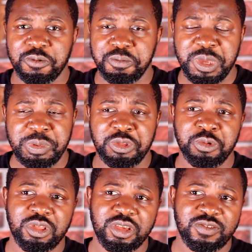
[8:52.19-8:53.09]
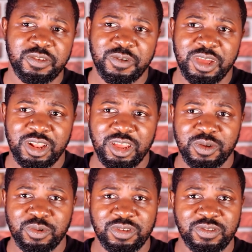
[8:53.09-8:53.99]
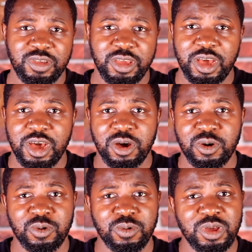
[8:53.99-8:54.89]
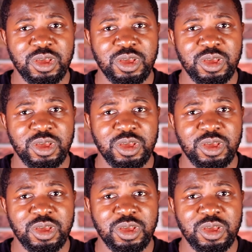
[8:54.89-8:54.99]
maybe do things differently. You want to see how